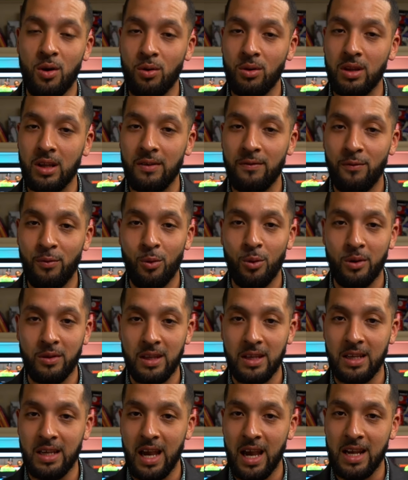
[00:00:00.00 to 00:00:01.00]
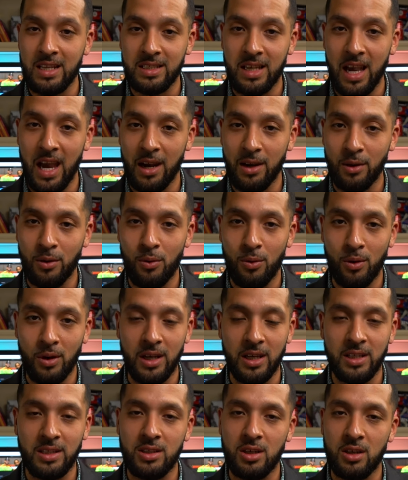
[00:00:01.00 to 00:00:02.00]
only for the gas
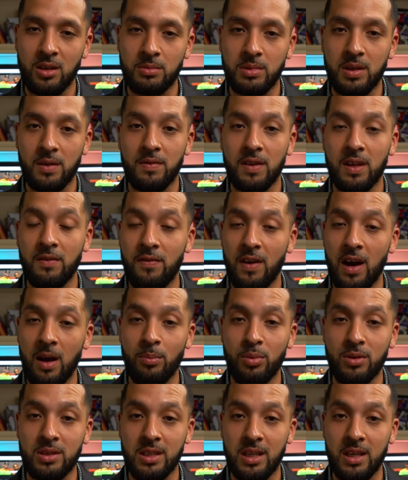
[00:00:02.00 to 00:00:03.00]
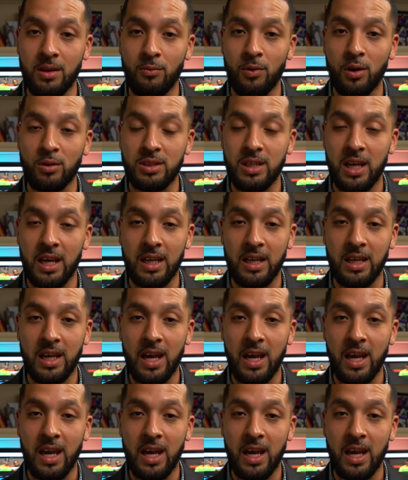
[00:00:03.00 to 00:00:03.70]
category in terms of the 5% rotating